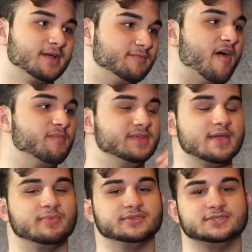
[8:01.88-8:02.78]
I've been
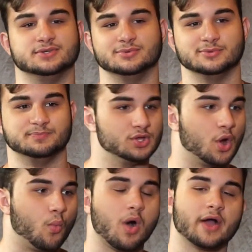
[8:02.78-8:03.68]
able to,
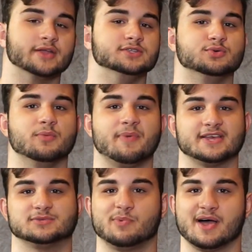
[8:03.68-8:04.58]
walk into a
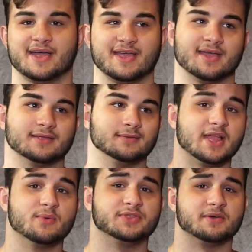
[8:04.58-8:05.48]
Best Buy and
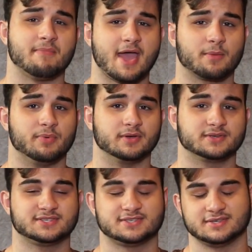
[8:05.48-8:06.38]
play with the
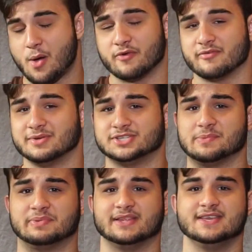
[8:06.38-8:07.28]
MacBooks however much
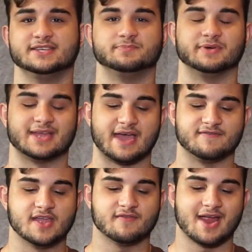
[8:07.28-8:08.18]
I please, but
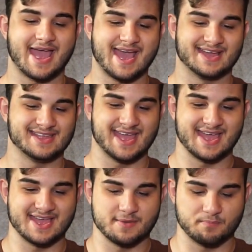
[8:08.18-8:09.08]
I've never had
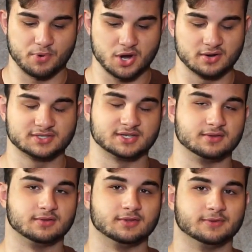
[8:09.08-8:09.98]
a
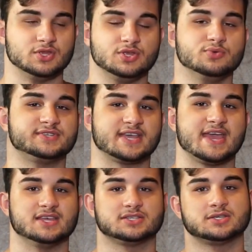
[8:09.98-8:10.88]
personal use
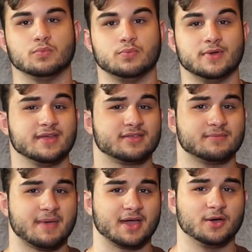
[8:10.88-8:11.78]
case with
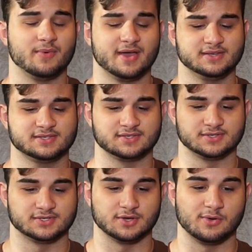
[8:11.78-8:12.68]
macOS,
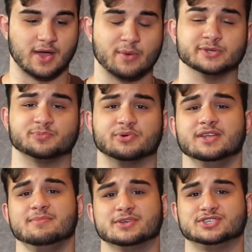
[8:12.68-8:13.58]
so I was
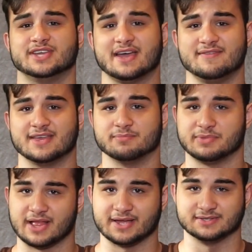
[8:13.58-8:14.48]
pretty much diving in
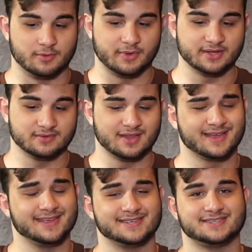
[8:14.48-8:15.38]
blind. But
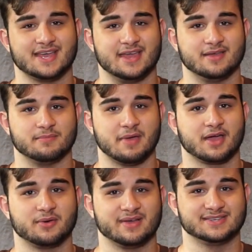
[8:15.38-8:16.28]
lucky to say,
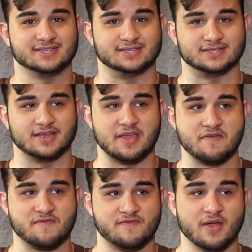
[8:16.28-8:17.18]
macOS is
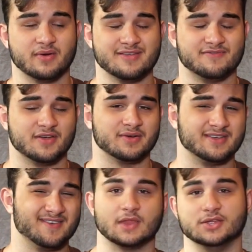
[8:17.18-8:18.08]
a very,
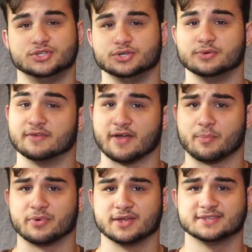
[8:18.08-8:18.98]
very intuitive
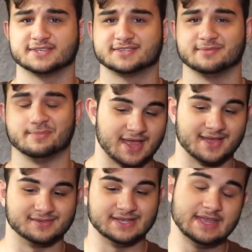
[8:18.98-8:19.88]
operating system,
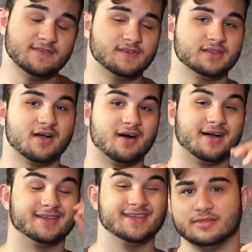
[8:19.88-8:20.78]
and even on